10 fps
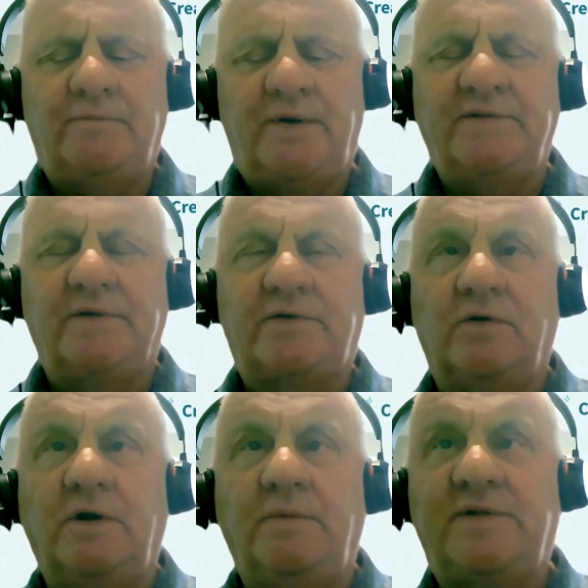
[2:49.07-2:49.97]
business
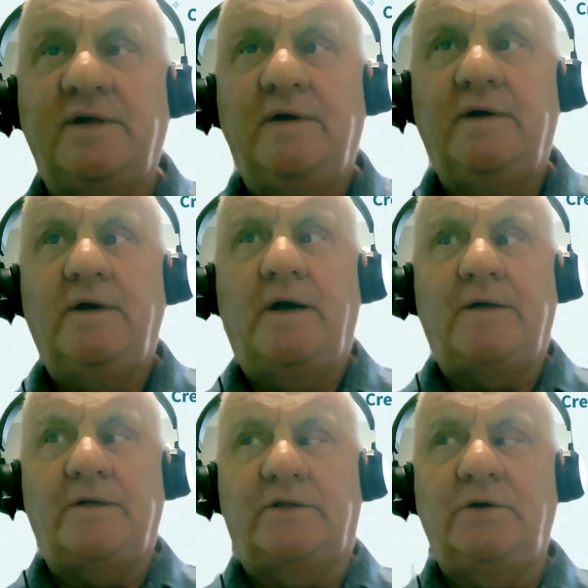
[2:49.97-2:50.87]
groups
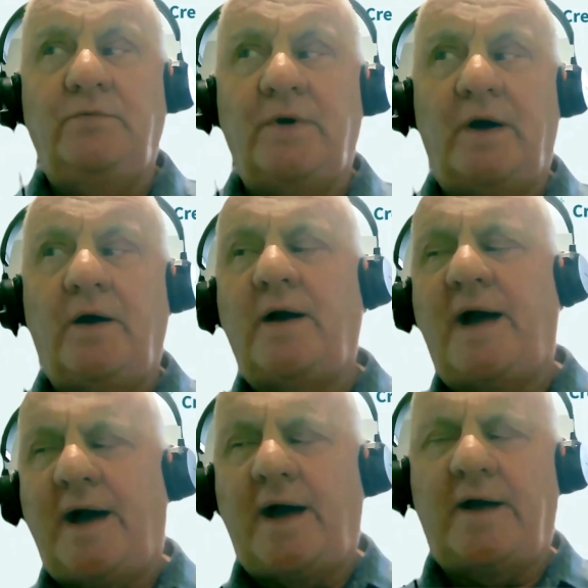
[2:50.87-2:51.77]
to
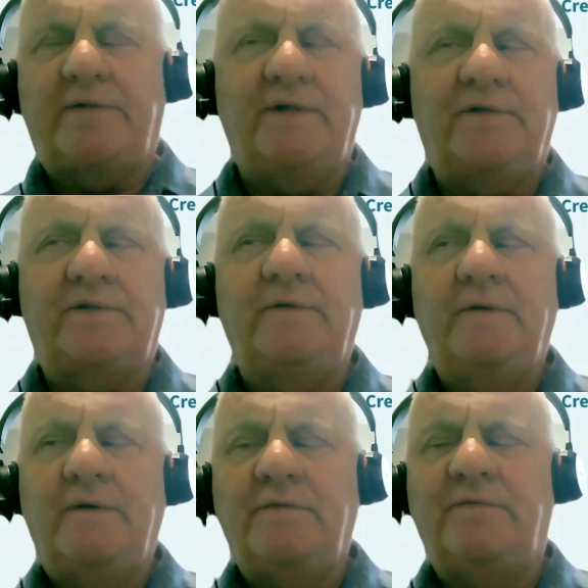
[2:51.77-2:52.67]
assist
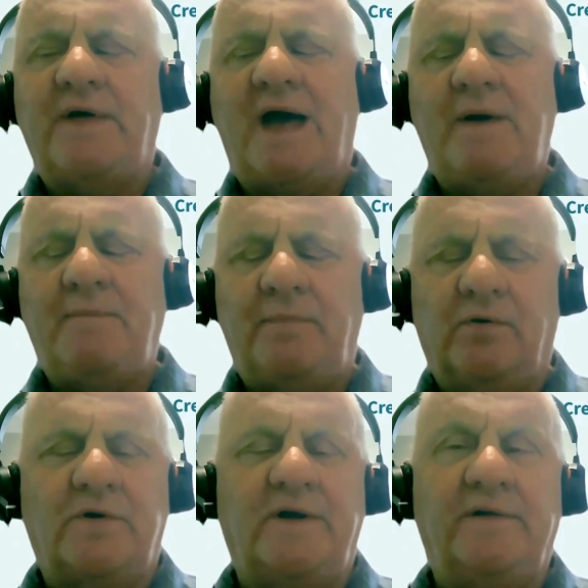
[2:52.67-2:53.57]
their
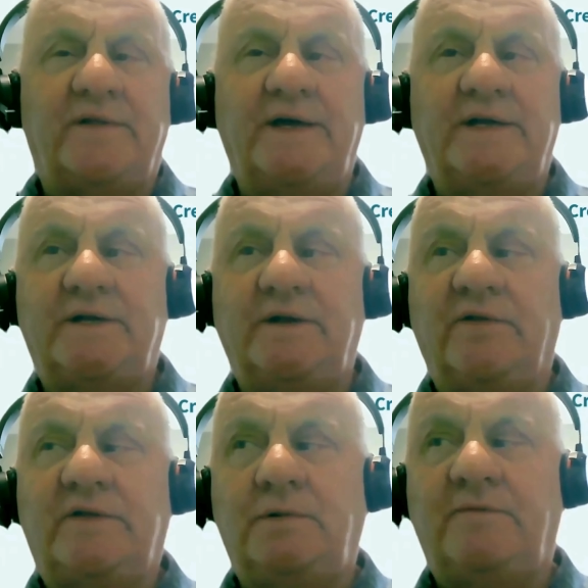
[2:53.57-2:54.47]
member
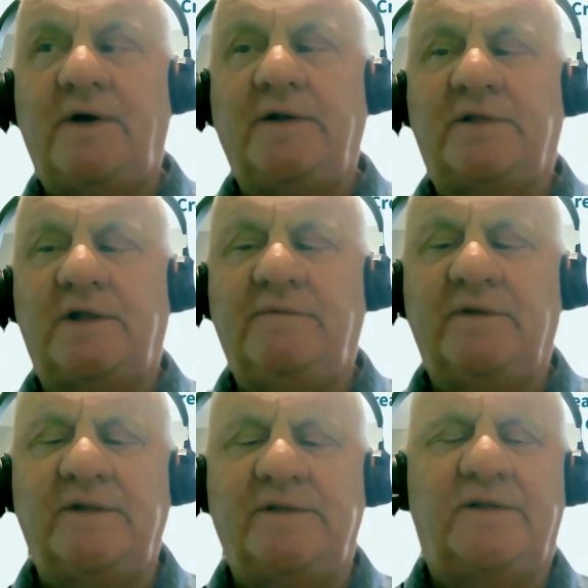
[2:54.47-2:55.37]
organizations to provide
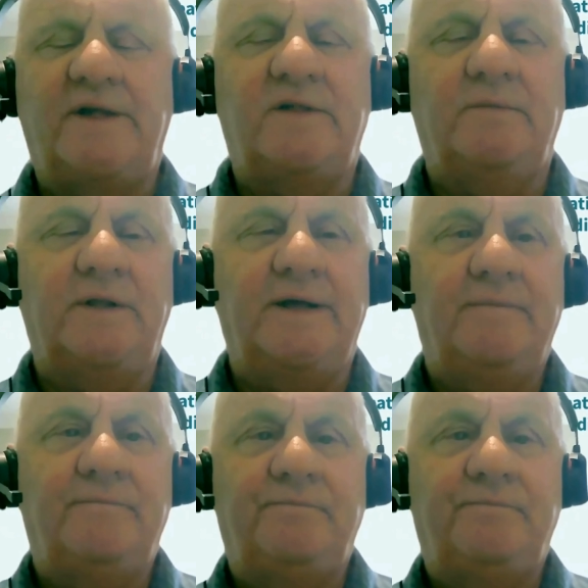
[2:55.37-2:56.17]
services accessibly.